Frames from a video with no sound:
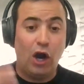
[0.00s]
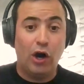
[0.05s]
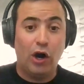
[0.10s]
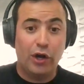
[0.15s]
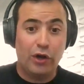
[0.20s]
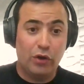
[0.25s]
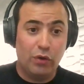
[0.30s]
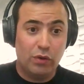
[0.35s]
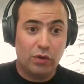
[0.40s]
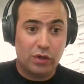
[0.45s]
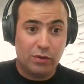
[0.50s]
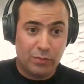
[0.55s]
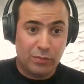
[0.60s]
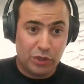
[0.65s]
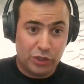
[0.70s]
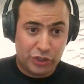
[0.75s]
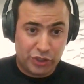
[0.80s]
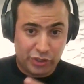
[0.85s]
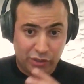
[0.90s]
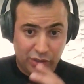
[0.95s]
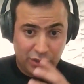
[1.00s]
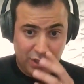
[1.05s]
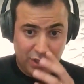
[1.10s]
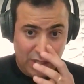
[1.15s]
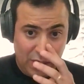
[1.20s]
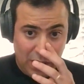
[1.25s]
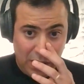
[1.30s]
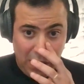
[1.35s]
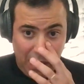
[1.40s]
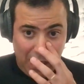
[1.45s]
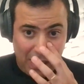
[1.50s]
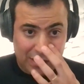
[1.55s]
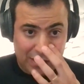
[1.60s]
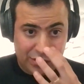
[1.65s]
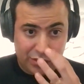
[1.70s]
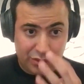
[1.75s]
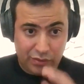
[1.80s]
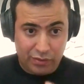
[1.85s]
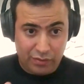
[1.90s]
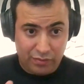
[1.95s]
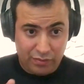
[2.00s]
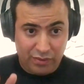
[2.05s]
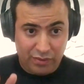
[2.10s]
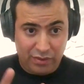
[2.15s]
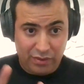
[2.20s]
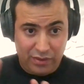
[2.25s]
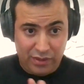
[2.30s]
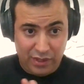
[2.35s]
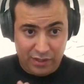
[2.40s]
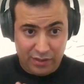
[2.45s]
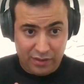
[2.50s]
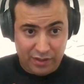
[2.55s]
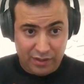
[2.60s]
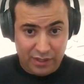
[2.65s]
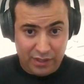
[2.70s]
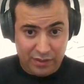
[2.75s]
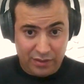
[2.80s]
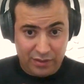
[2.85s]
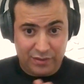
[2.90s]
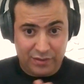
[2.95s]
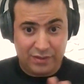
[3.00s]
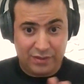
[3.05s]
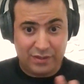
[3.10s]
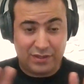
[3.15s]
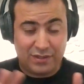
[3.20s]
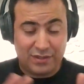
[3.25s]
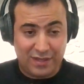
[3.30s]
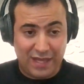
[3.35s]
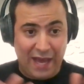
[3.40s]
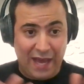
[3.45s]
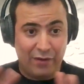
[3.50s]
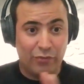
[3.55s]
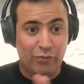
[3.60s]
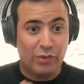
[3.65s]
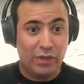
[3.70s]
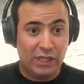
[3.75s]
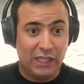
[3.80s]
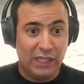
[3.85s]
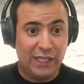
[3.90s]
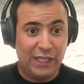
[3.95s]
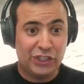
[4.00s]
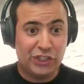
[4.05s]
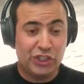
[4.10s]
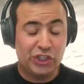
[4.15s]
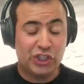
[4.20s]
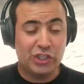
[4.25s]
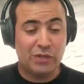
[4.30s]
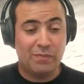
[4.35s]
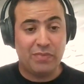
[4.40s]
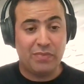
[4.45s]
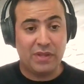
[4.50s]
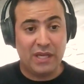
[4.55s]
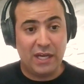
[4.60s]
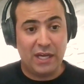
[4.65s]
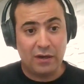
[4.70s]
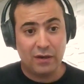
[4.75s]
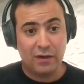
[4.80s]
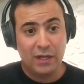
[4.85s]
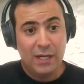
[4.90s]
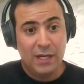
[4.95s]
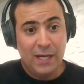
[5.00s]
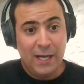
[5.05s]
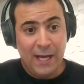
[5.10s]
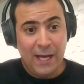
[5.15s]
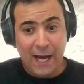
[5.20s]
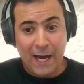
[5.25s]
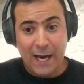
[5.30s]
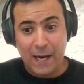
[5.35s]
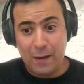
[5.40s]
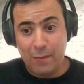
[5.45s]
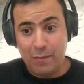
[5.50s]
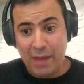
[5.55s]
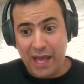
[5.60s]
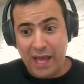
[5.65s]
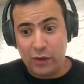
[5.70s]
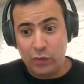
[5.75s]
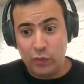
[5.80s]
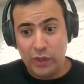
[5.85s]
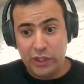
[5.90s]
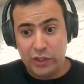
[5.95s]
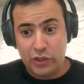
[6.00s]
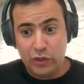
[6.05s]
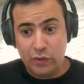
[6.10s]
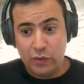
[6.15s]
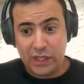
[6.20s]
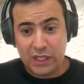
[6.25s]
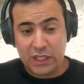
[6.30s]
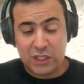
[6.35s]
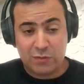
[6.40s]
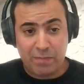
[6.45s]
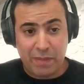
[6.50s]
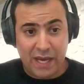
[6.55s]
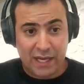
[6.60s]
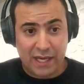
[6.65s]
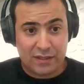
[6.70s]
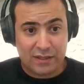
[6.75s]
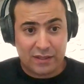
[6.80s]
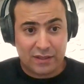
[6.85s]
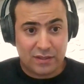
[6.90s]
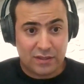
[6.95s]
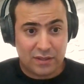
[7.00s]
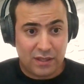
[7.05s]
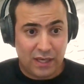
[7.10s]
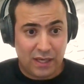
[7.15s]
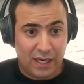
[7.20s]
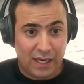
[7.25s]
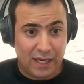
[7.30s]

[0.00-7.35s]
auto commercial, so there's that relationship there. And we do expect